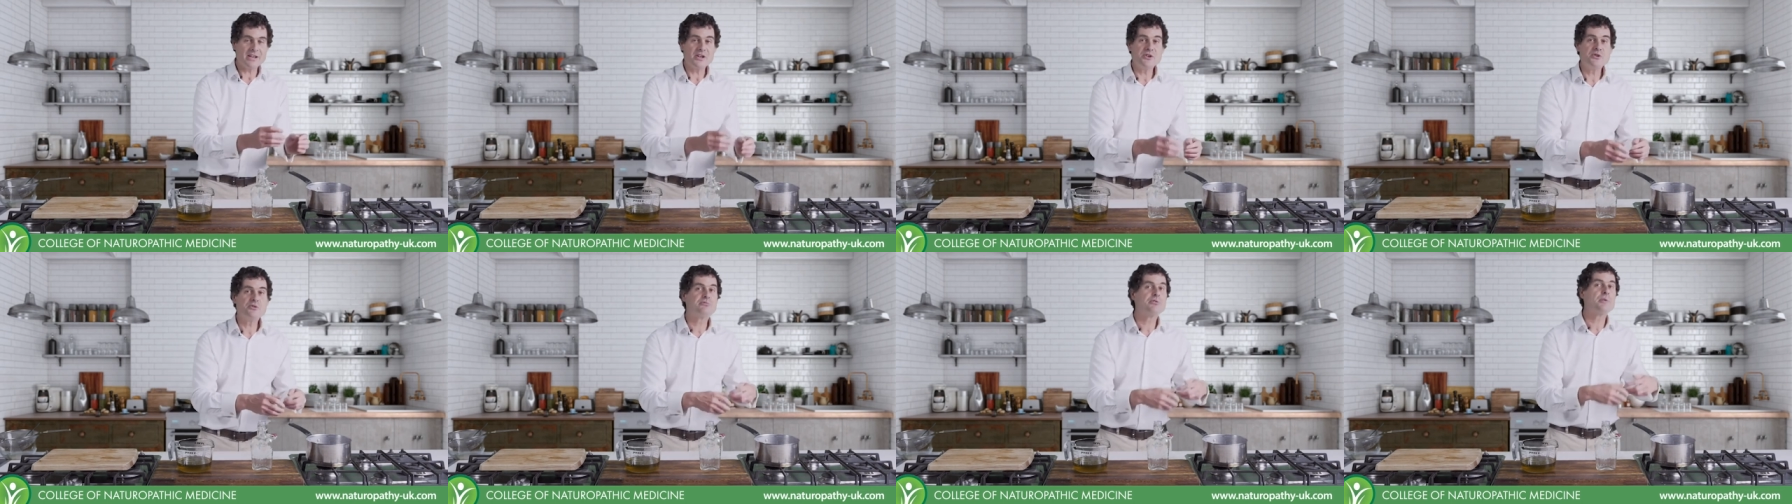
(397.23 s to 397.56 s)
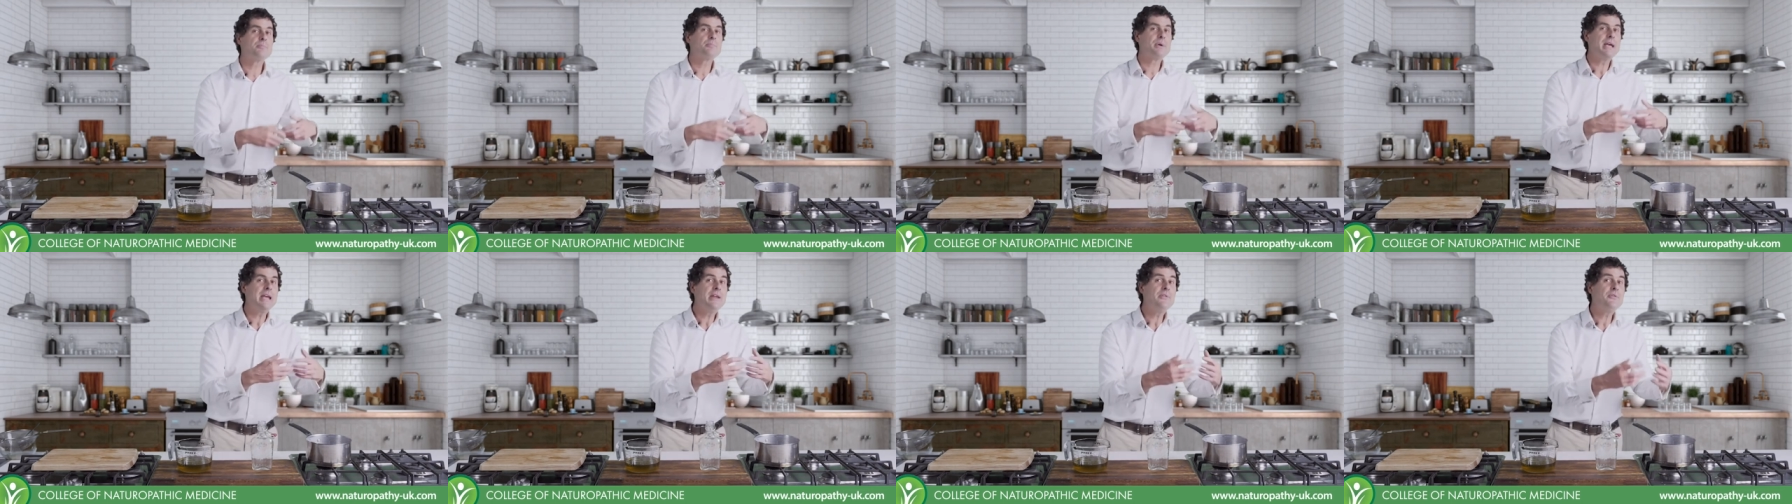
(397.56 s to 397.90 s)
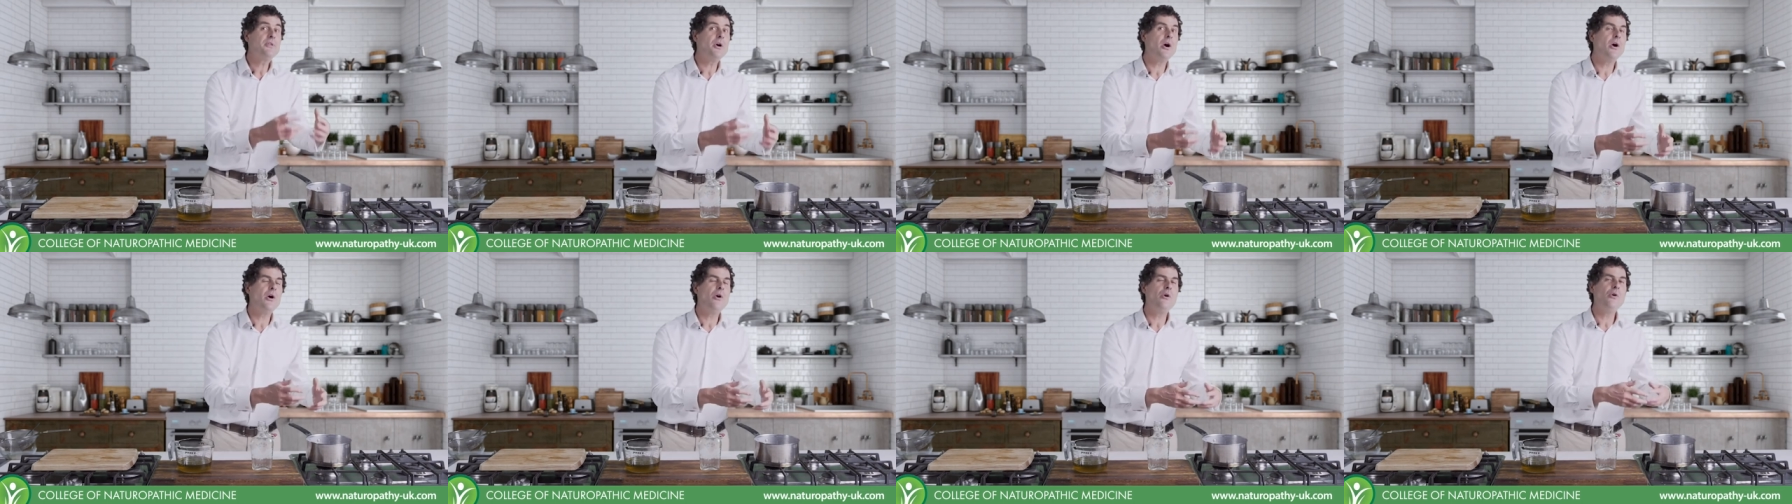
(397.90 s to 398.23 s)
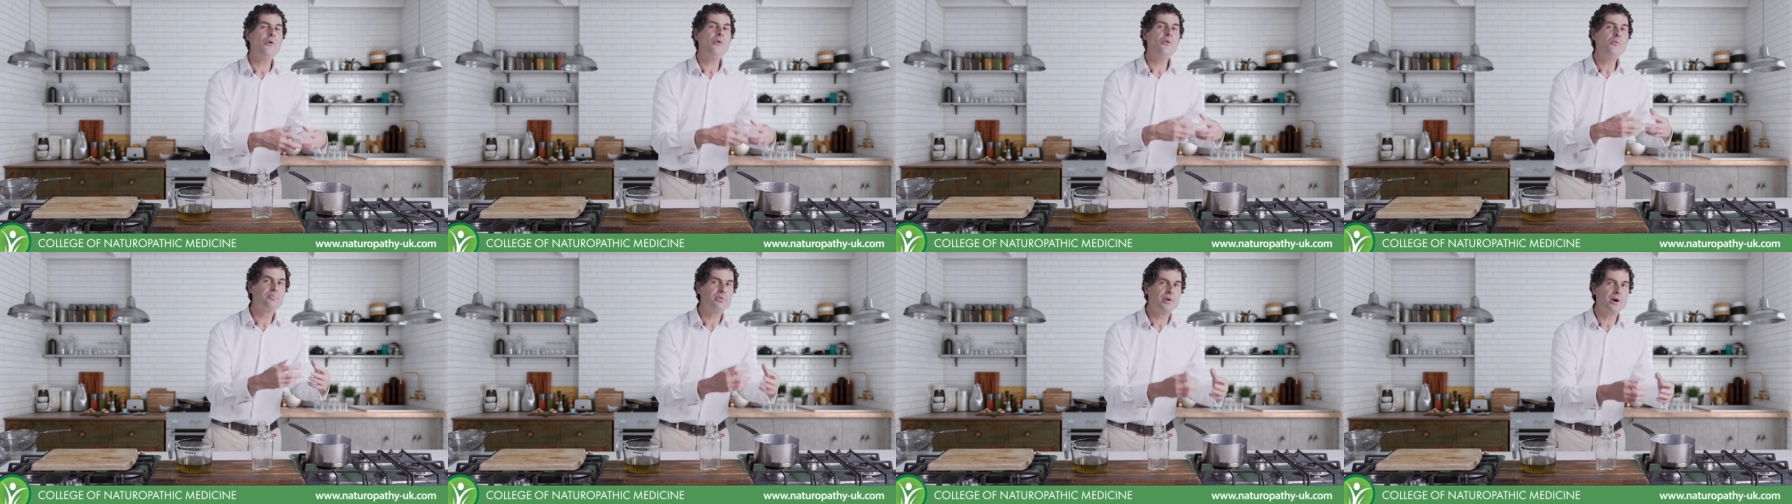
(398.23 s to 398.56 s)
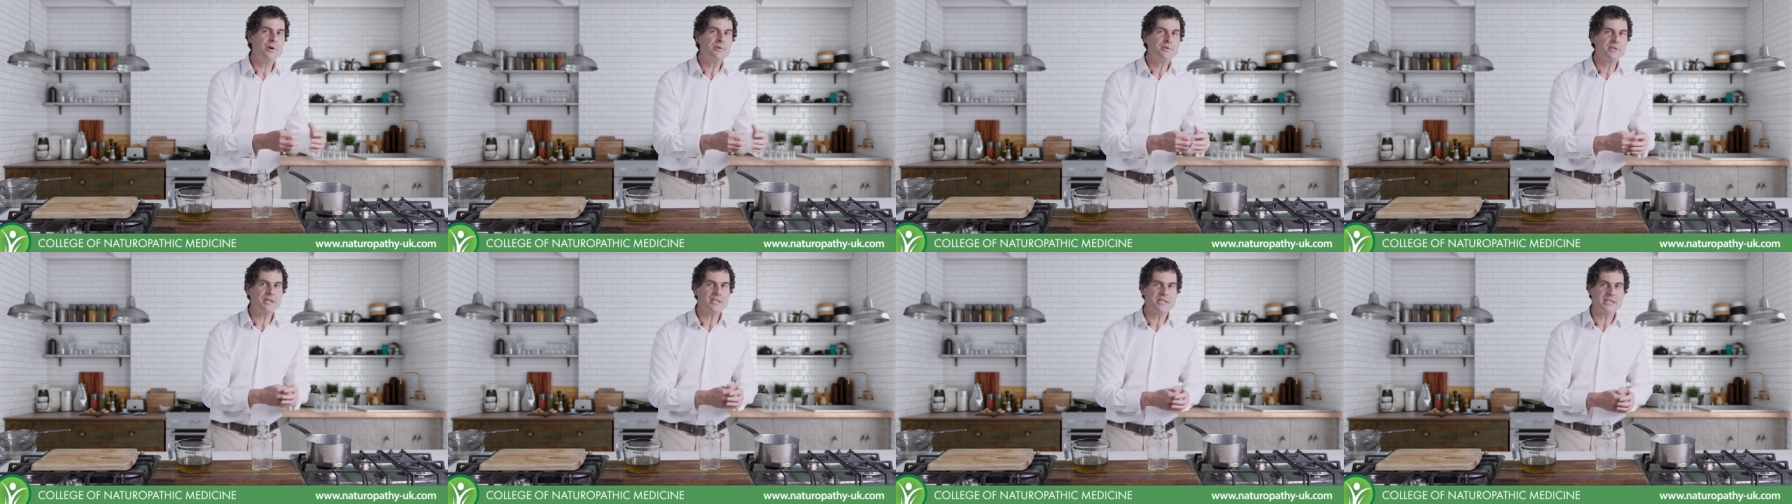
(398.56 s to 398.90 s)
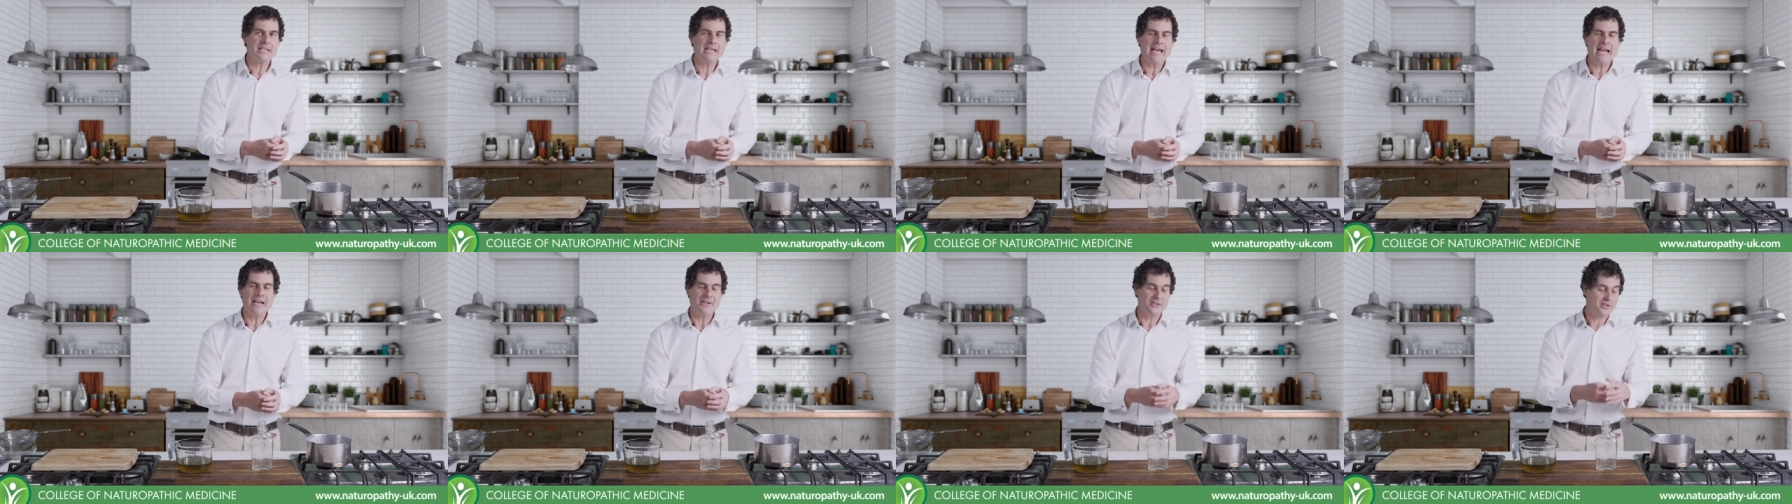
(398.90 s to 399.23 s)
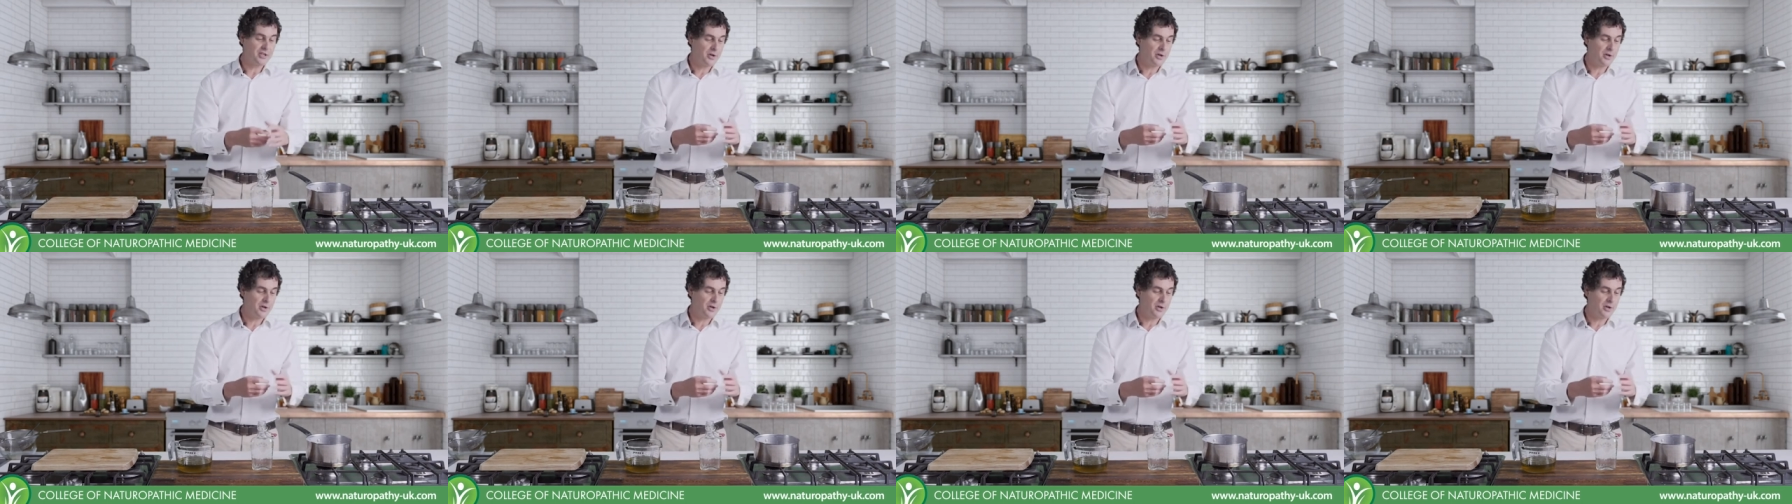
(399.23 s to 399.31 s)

and you'd repeat the whole process again.